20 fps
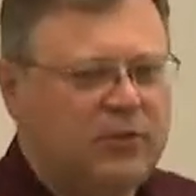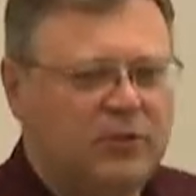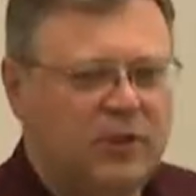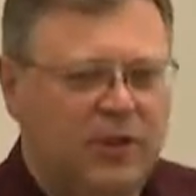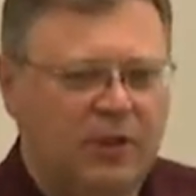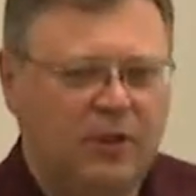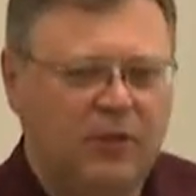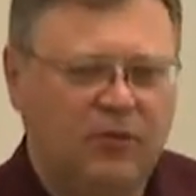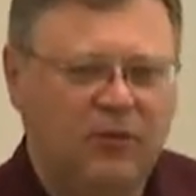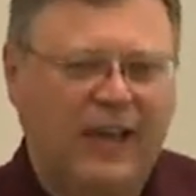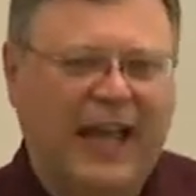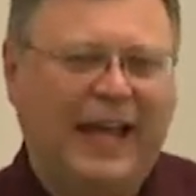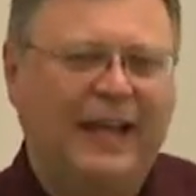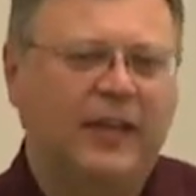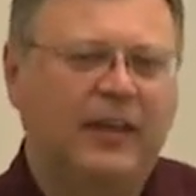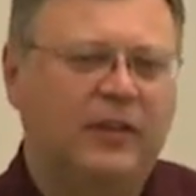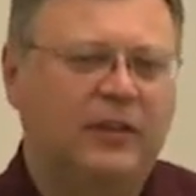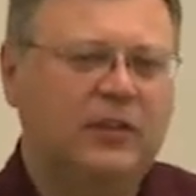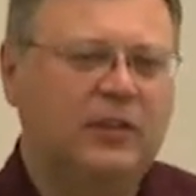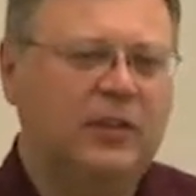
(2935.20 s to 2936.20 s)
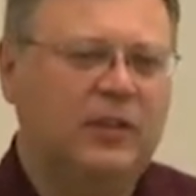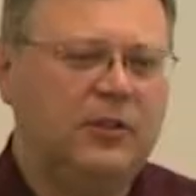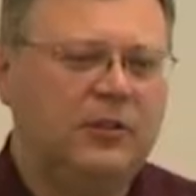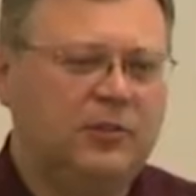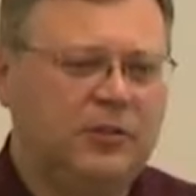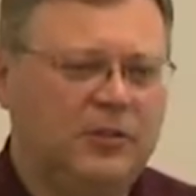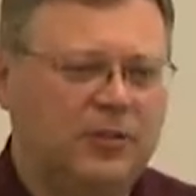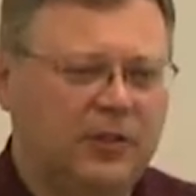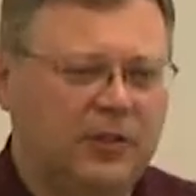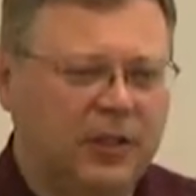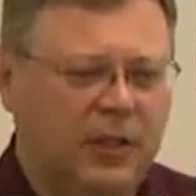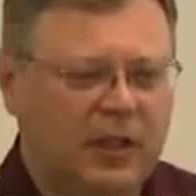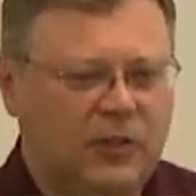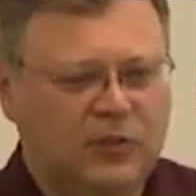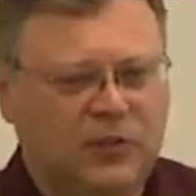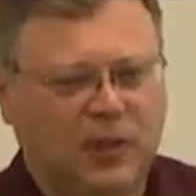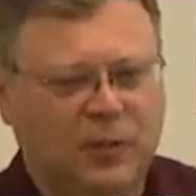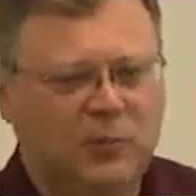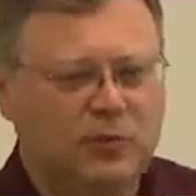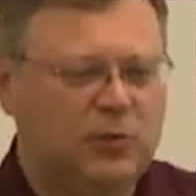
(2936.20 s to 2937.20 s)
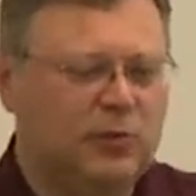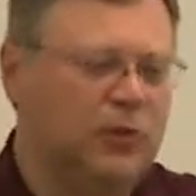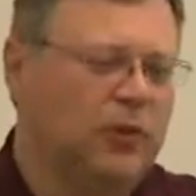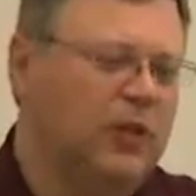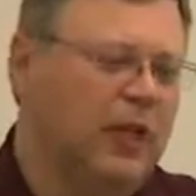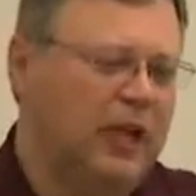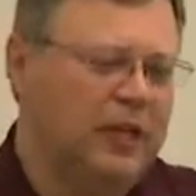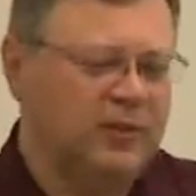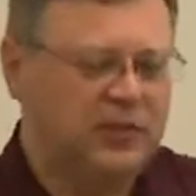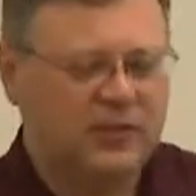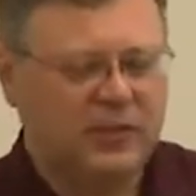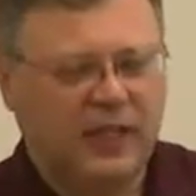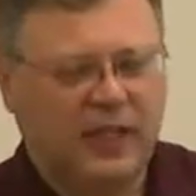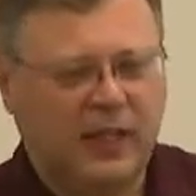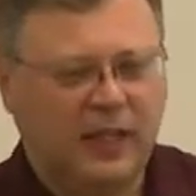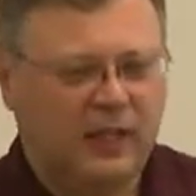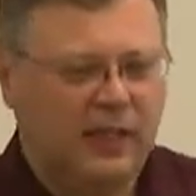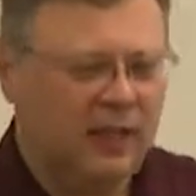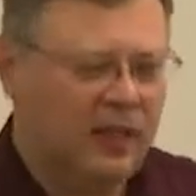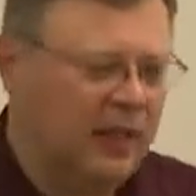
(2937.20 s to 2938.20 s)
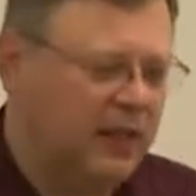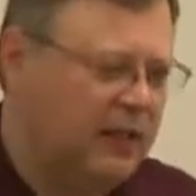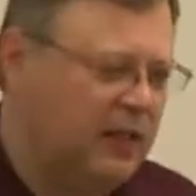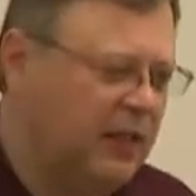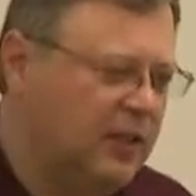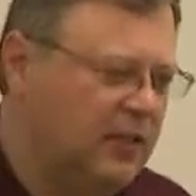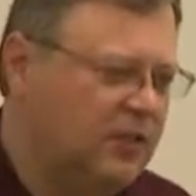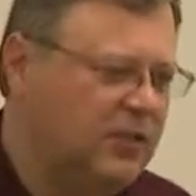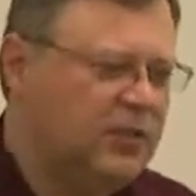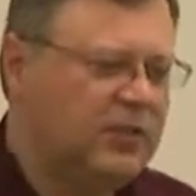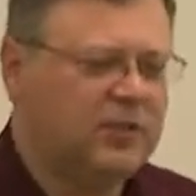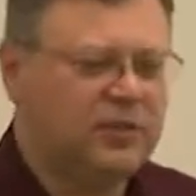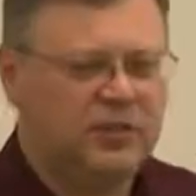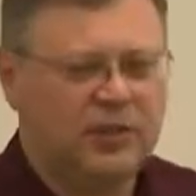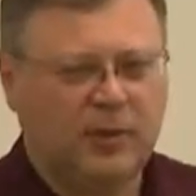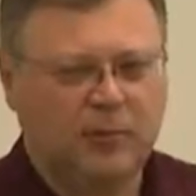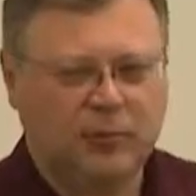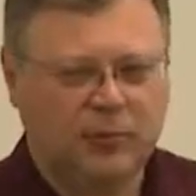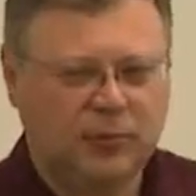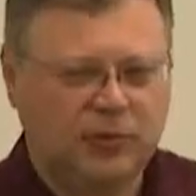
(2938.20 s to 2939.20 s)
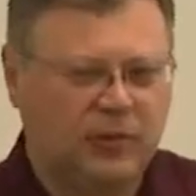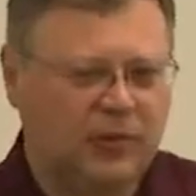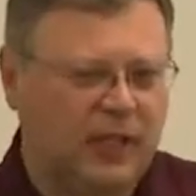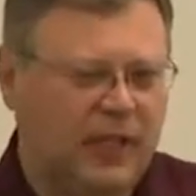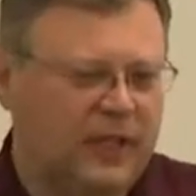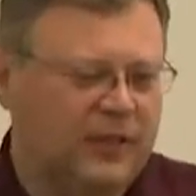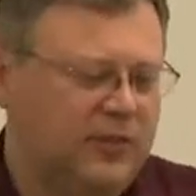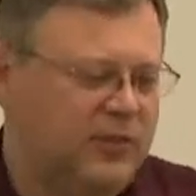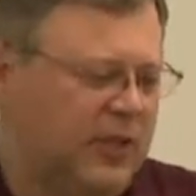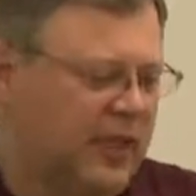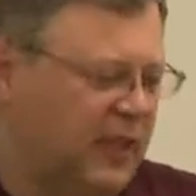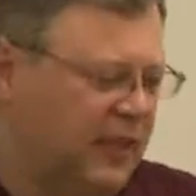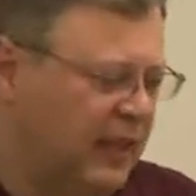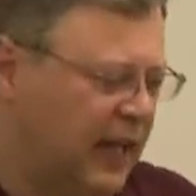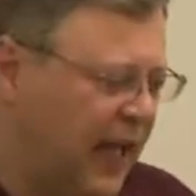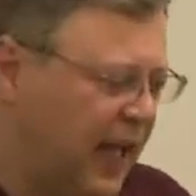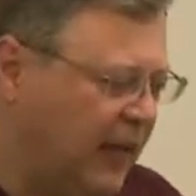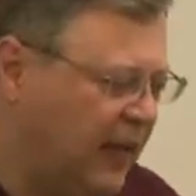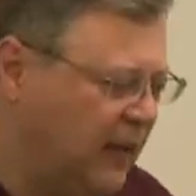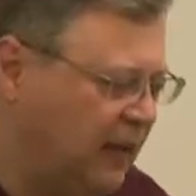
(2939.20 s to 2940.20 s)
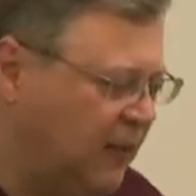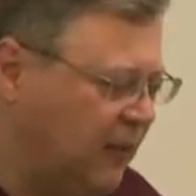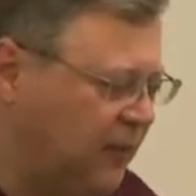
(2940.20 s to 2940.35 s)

vary on this. Okay, some scholars say this, some scholars say that.